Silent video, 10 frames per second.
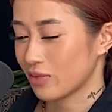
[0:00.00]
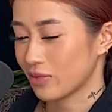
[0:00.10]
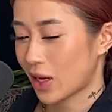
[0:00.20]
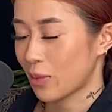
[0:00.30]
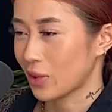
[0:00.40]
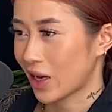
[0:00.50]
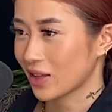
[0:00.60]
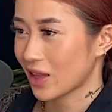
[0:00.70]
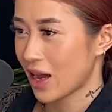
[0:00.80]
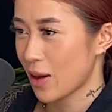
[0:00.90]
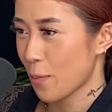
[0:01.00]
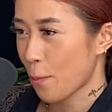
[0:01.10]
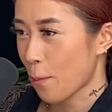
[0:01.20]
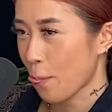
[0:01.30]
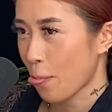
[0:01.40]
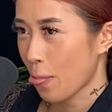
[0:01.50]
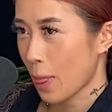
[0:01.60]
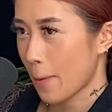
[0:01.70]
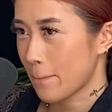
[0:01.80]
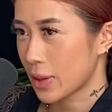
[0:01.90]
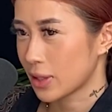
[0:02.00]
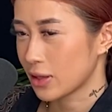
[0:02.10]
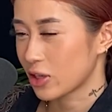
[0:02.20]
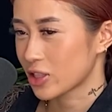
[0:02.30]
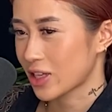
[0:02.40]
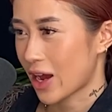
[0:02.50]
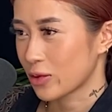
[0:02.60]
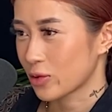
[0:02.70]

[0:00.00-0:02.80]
I'm like that, but then there's times